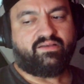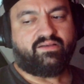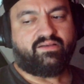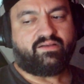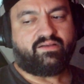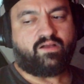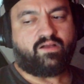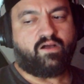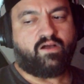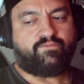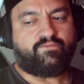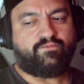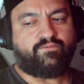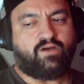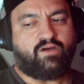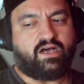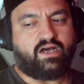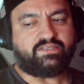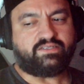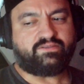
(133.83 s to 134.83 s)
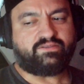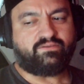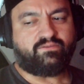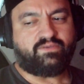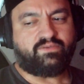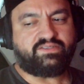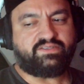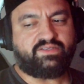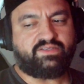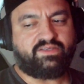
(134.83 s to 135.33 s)
Kung Fu Hustle,
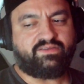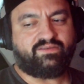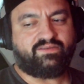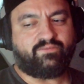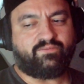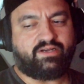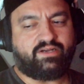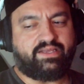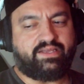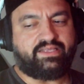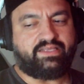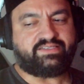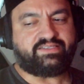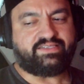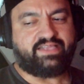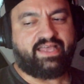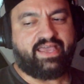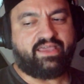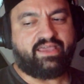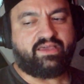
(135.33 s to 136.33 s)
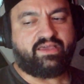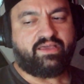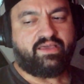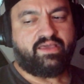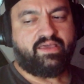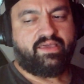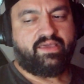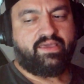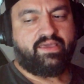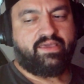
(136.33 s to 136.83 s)
was it? Where like it's like
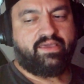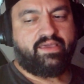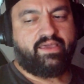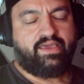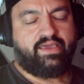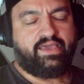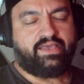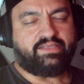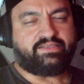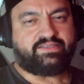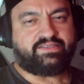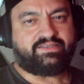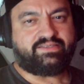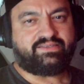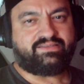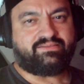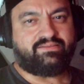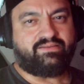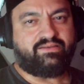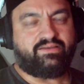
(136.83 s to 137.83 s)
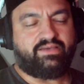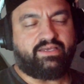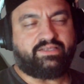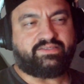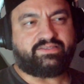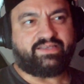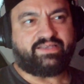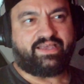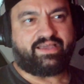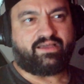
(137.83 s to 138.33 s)
it's
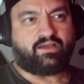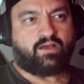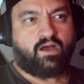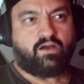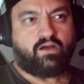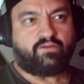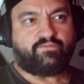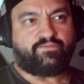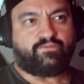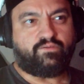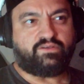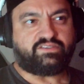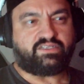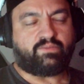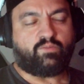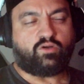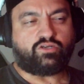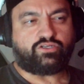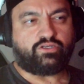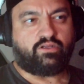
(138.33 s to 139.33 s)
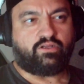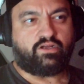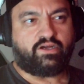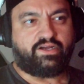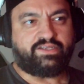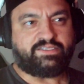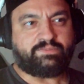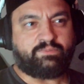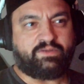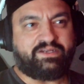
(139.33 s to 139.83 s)
it's like kung fu, it's like martial
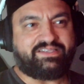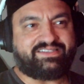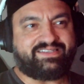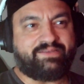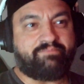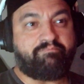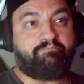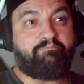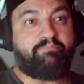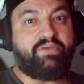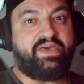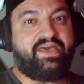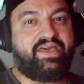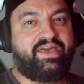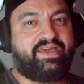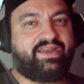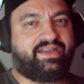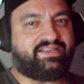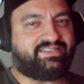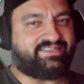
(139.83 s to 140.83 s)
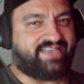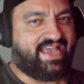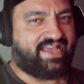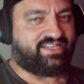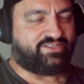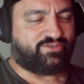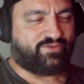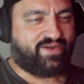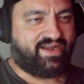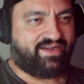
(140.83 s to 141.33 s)
arts, but it's a bit
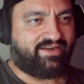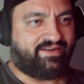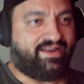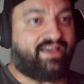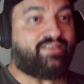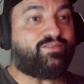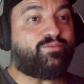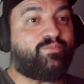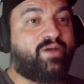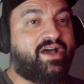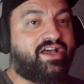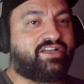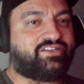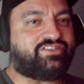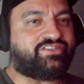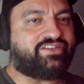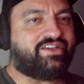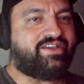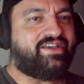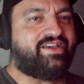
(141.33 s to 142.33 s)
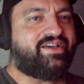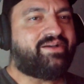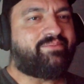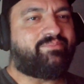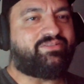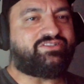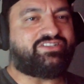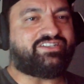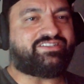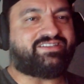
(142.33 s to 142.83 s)
exaggerated, not too much,
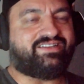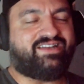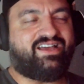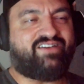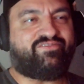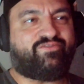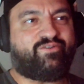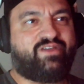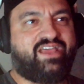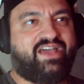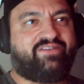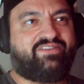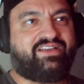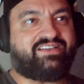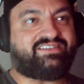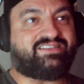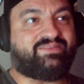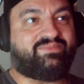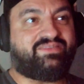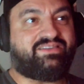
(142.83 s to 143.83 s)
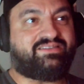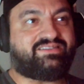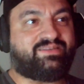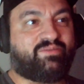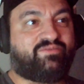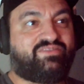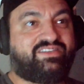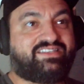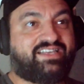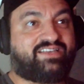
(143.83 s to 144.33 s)
but just enough where you have like some some
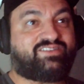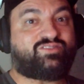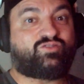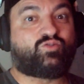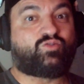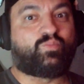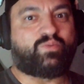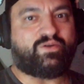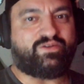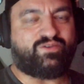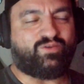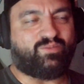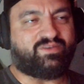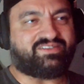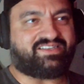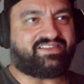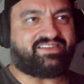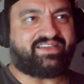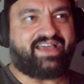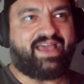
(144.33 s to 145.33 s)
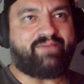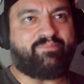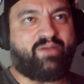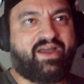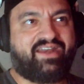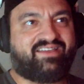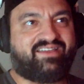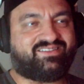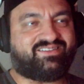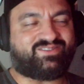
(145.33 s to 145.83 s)
of these like super humans, like the guy
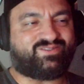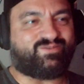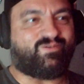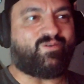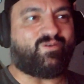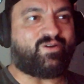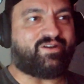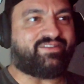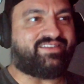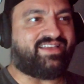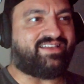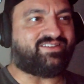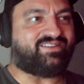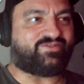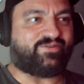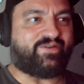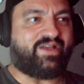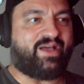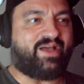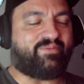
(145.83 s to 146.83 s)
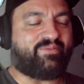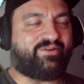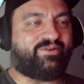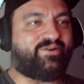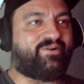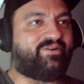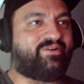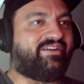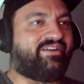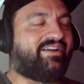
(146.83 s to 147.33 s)
biting the sword and showing up out of
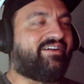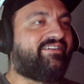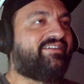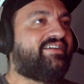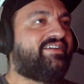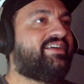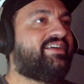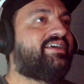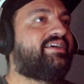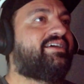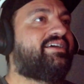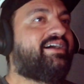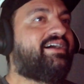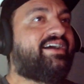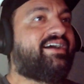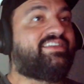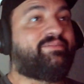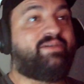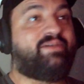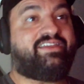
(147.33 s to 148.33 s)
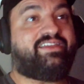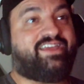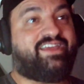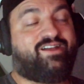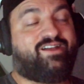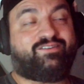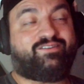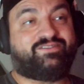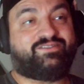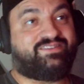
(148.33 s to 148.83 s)
nowhere, you know? Uh, the main
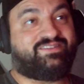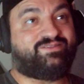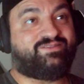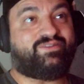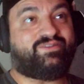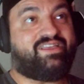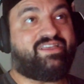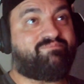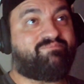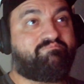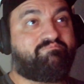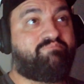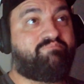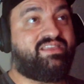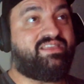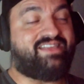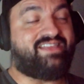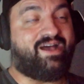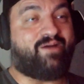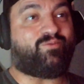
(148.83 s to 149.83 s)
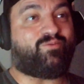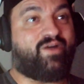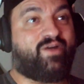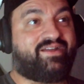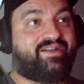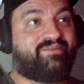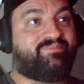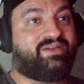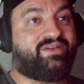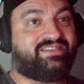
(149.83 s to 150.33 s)
character seems to get beat down quite
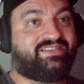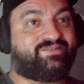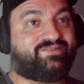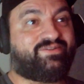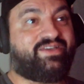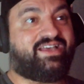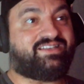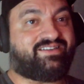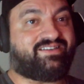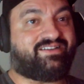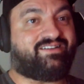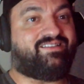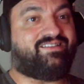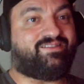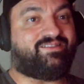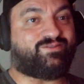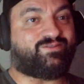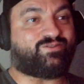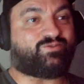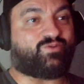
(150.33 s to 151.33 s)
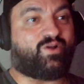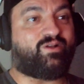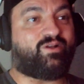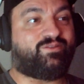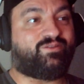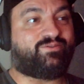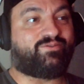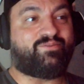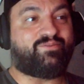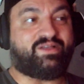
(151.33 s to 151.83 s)
a bit, so he has like a lot to
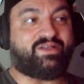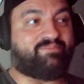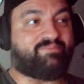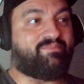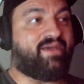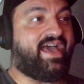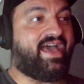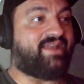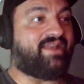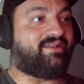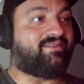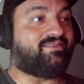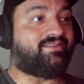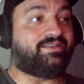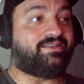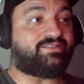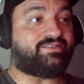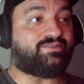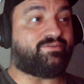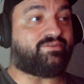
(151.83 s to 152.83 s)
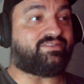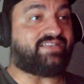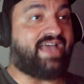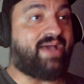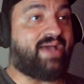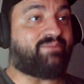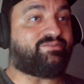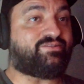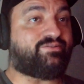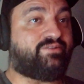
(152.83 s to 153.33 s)
struggle through. But man, this looks
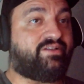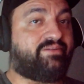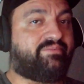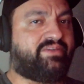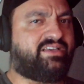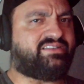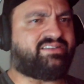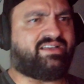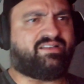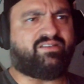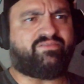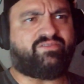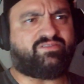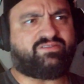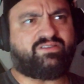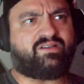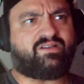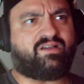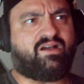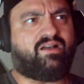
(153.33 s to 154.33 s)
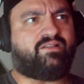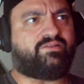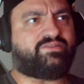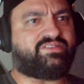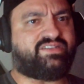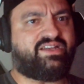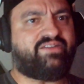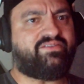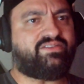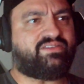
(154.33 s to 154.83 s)
absolutely amazing. I love also the colors
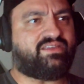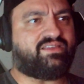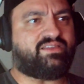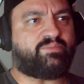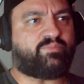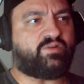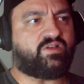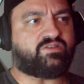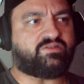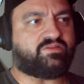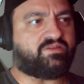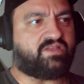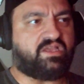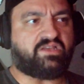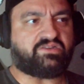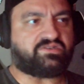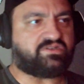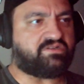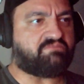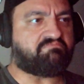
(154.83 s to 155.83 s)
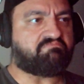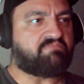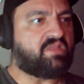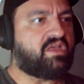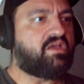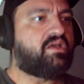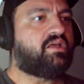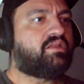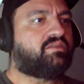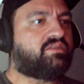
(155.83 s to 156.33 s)
and everything, the presentation,
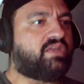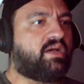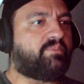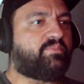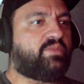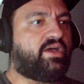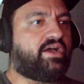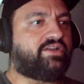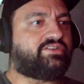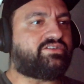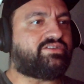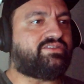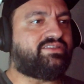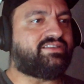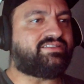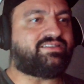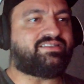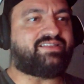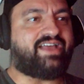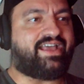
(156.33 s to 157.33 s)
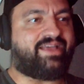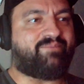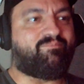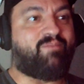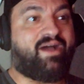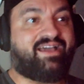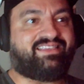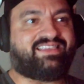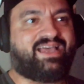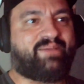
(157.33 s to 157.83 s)
top notch. This is like
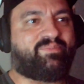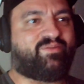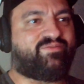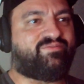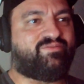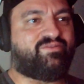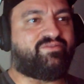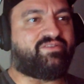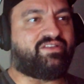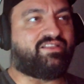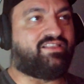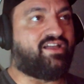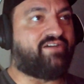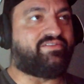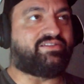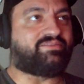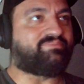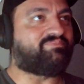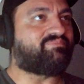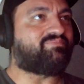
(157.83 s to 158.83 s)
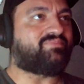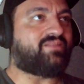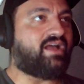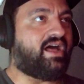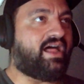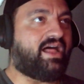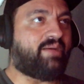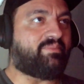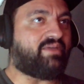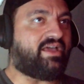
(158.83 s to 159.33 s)
my type of movie. Love it.
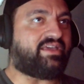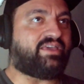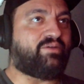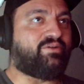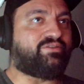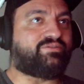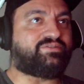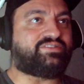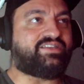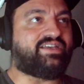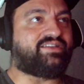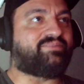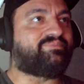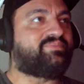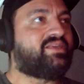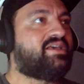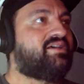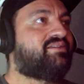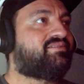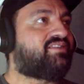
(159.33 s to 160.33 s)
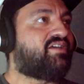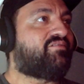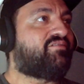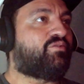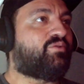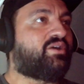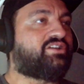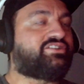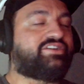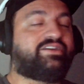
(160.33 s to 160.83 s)
Um, I can't wait to see it. Thank you for
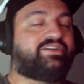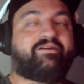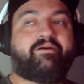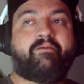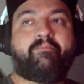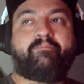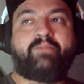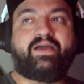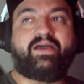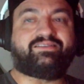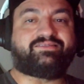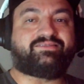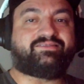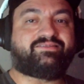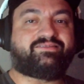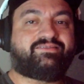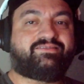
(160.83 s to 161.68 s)
watching. Peace.